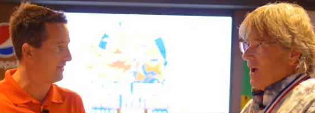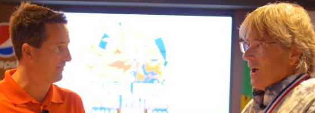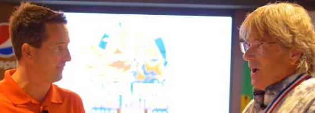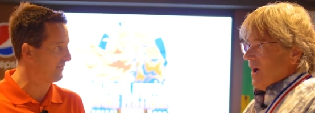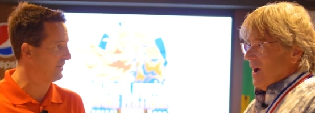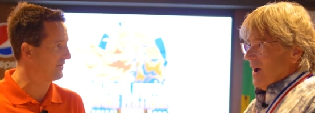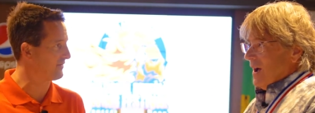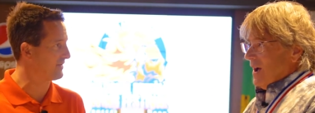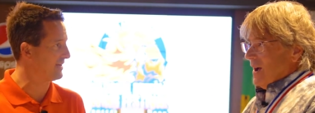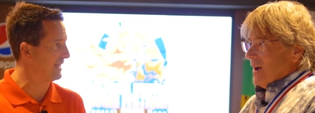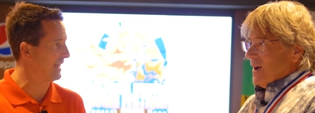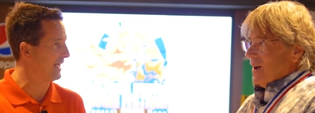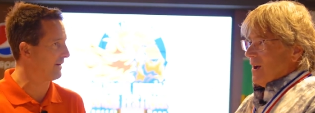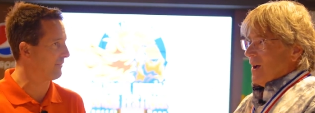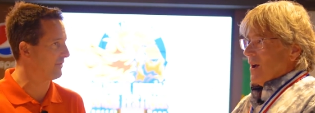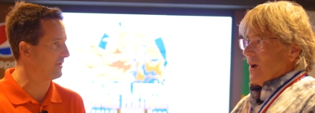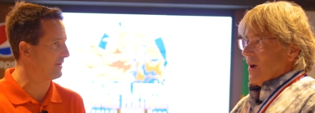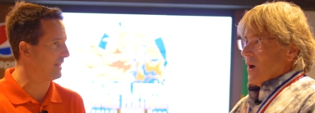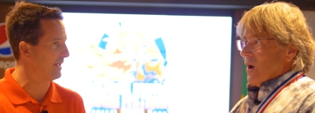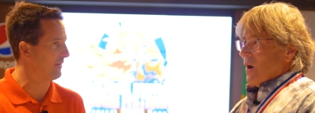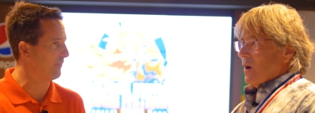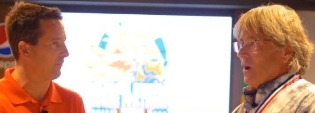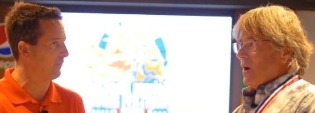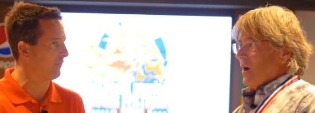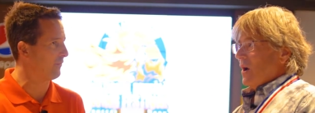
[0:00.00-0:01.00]
Speaker 1: to fifteen? At
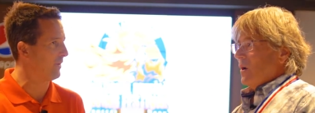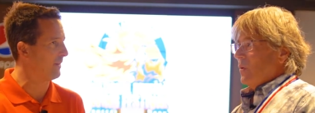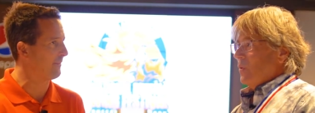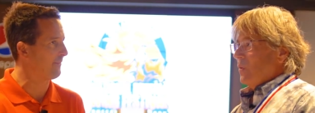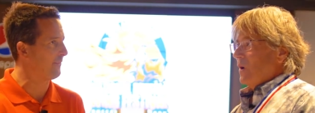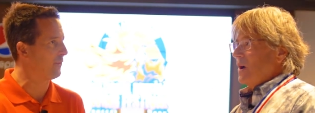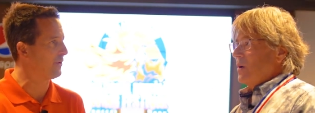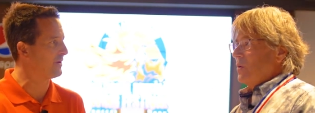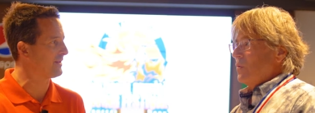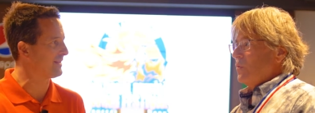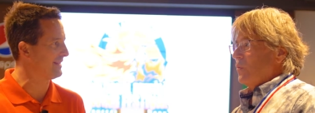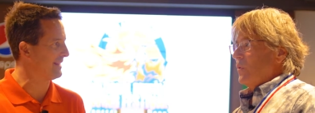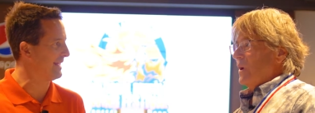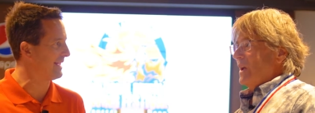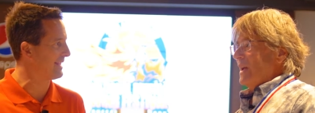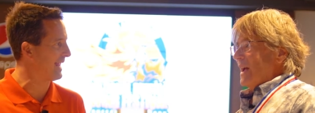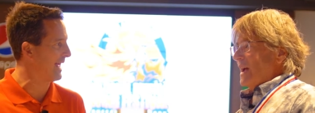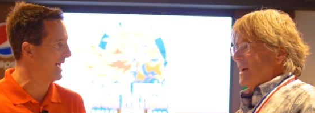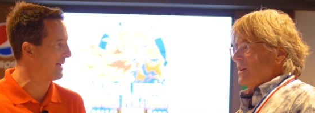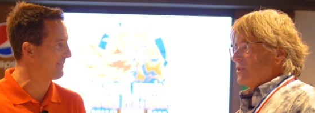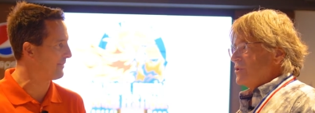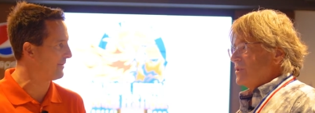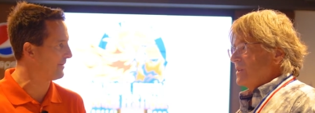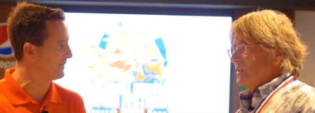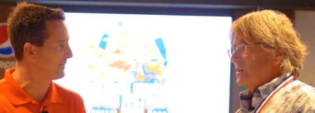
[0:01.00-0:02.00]
what, at what well, we
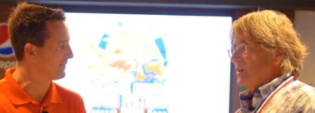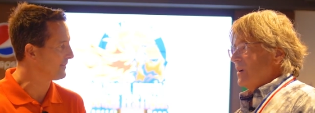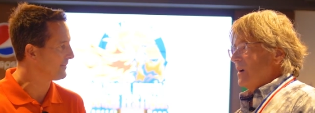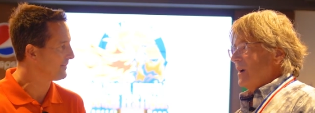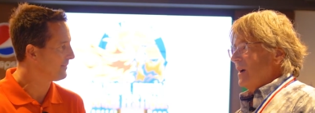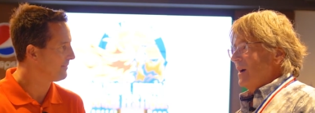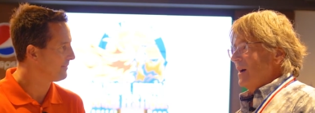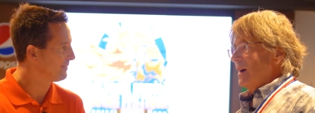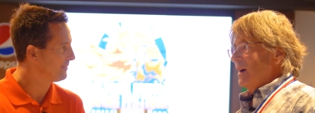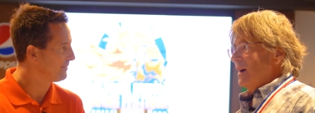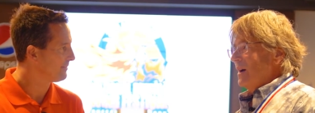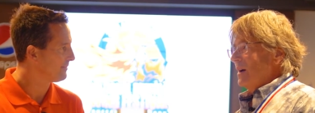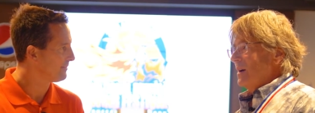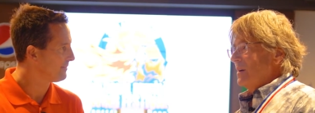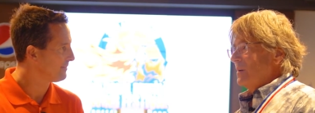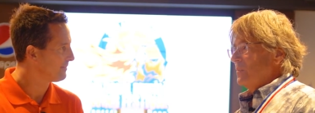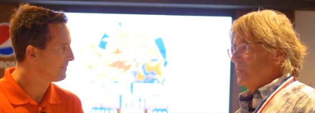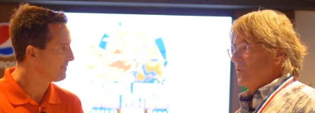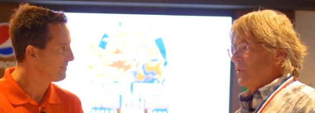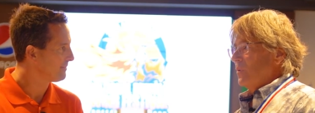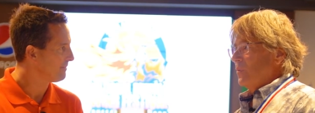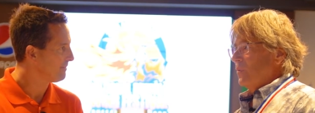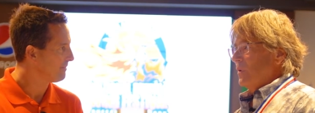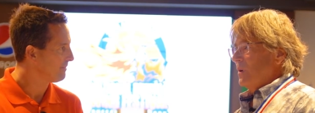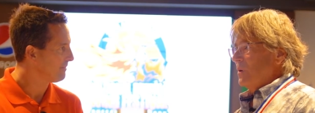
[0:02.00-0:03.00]
Speaker 2: actually
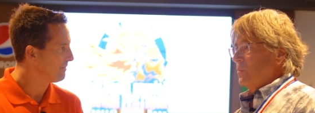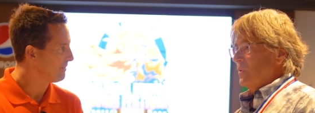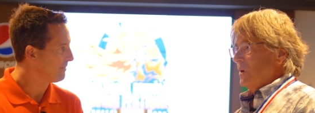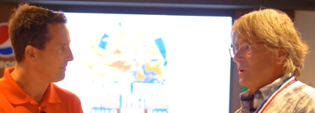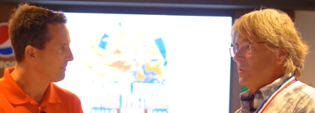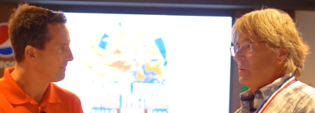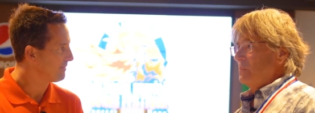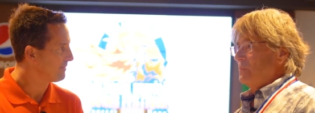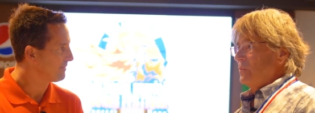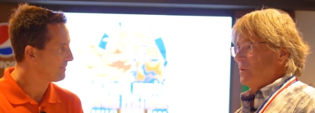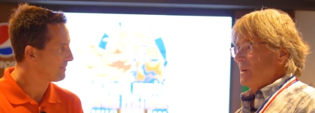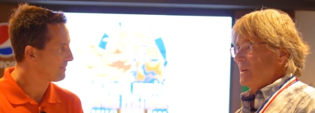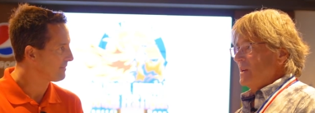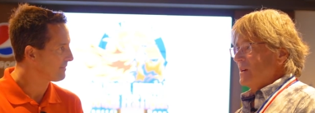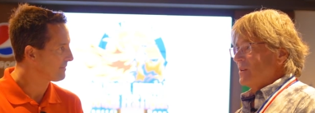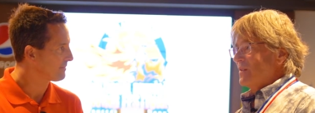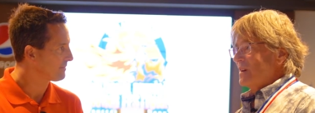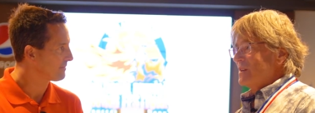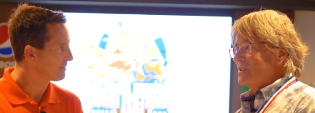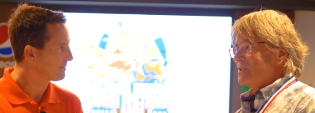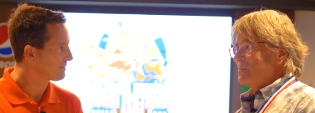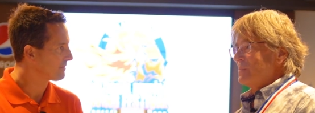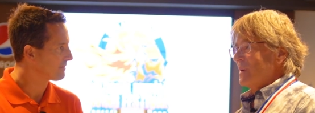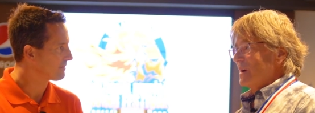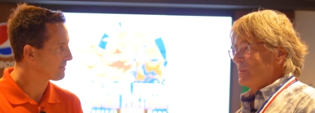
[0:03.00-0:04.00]
um, we, we were pretty
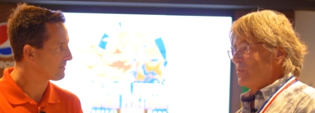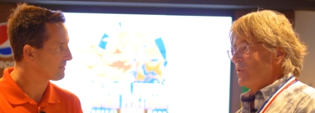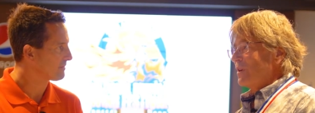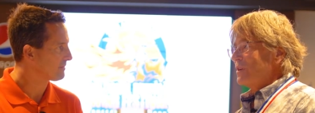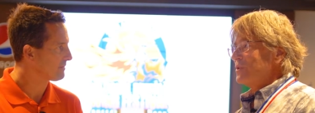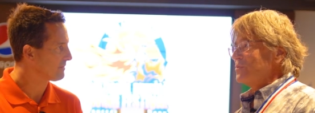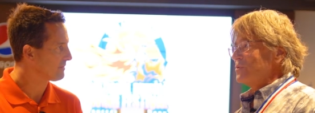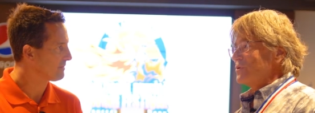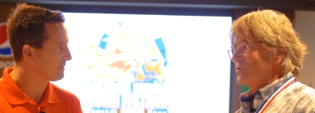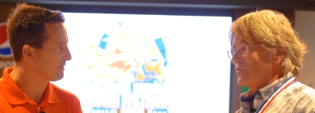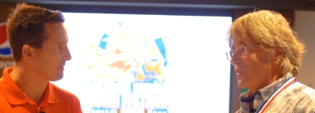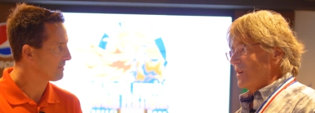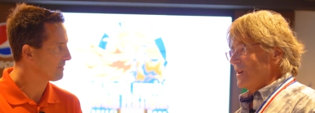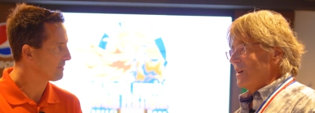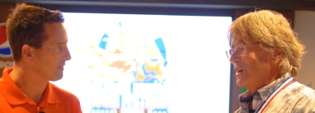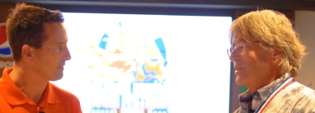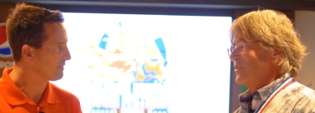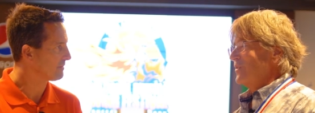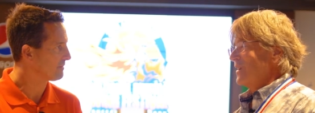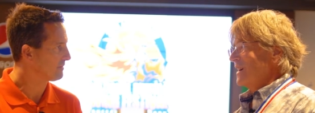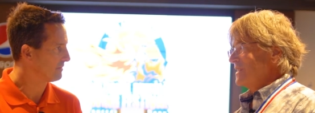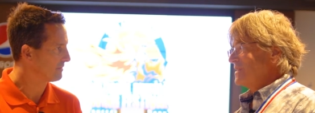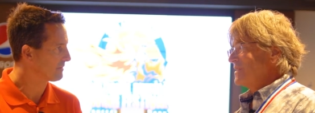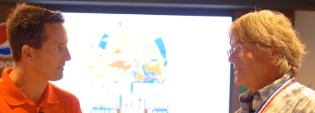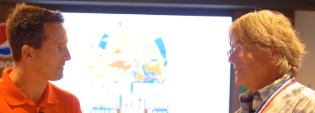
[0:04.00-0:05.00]
aggressive. My brother was very
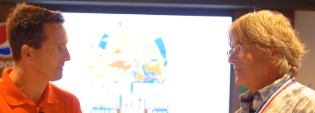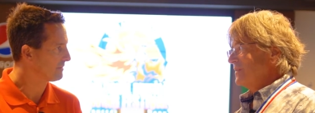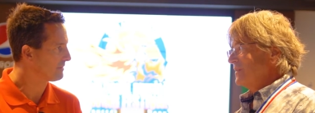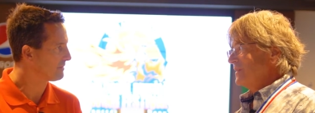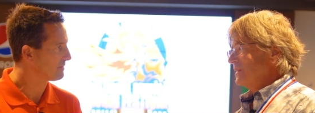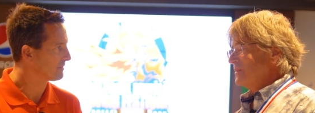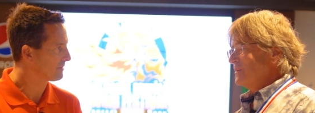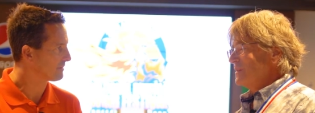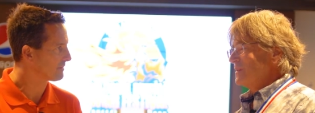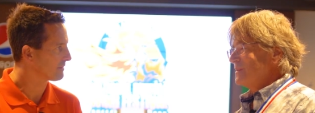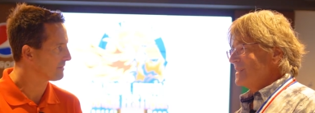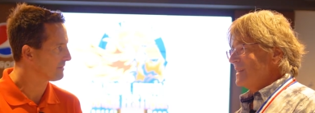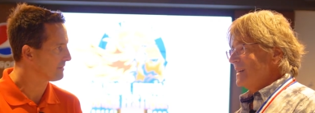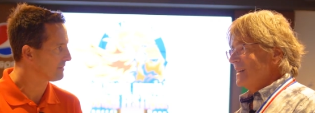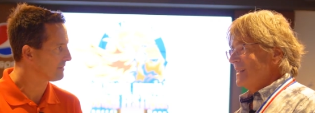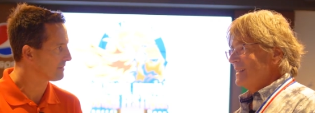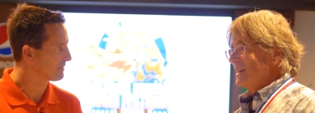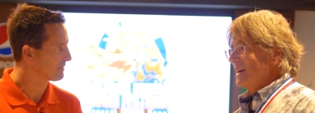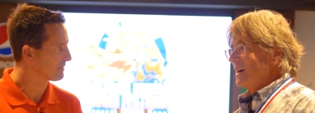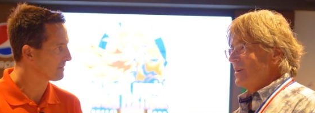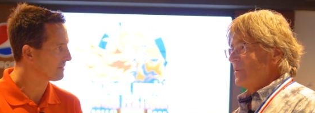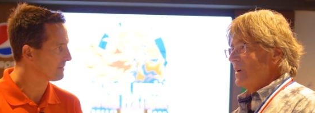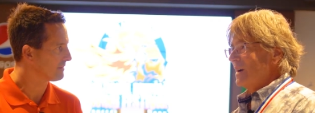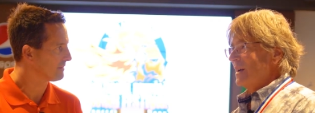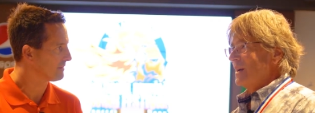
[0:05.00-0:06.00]
aggressive. Let me say
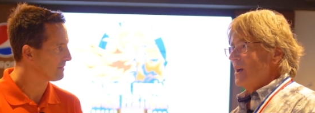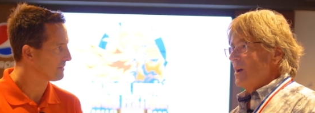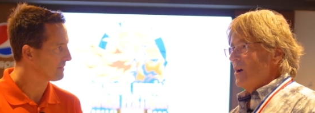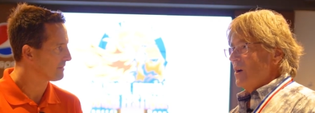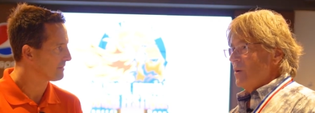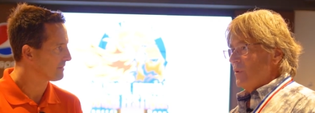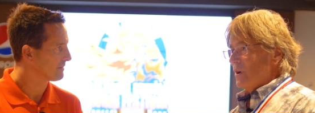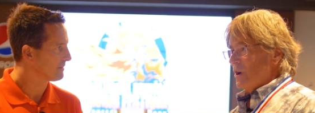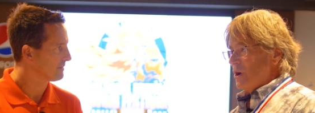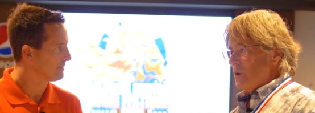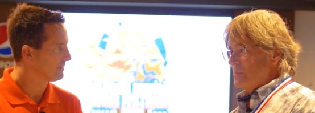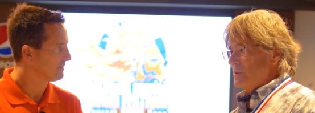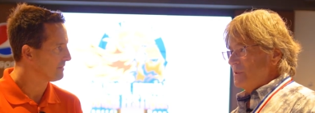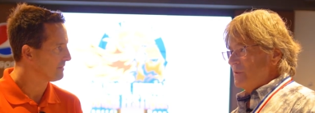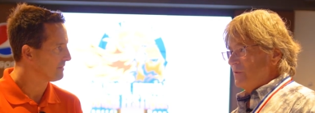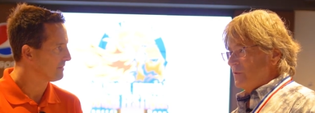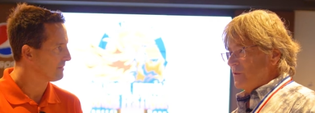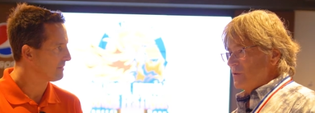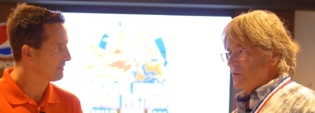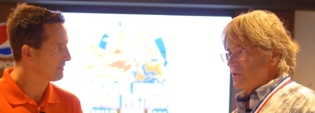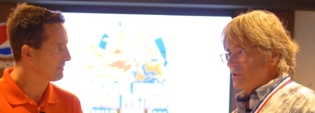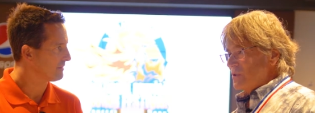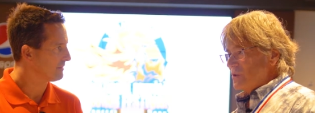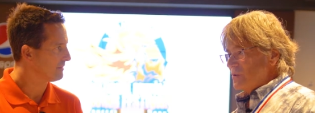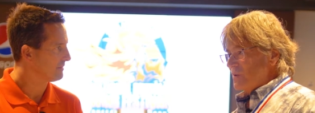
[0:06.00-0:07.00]
it that way. We opened the
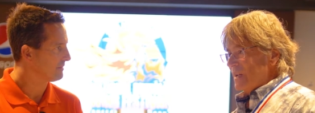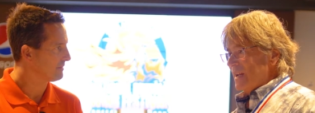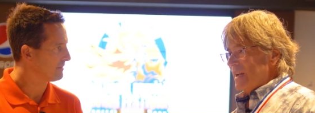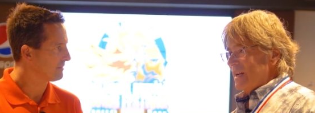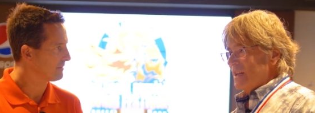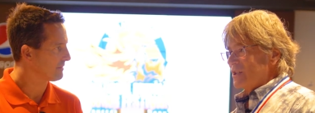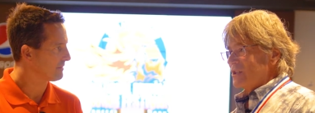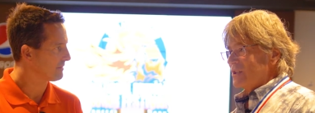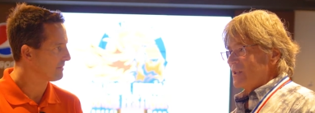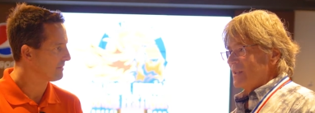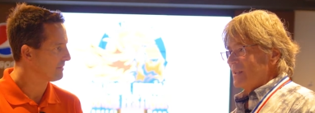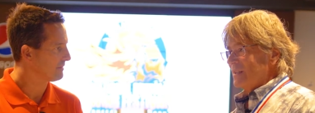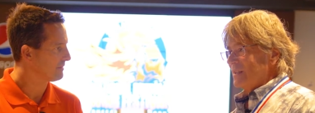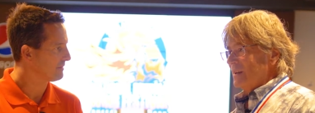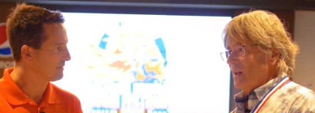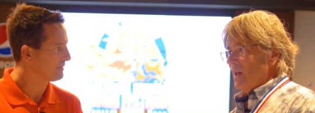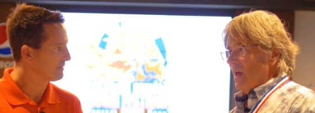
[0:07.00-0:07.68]
first location.